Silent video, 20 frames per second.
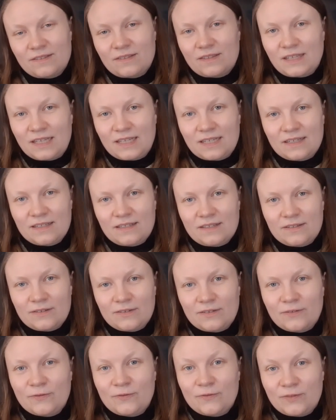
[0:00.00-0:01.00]
that
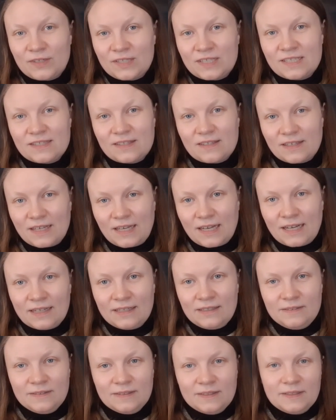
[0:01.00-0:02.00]
fits the yarn.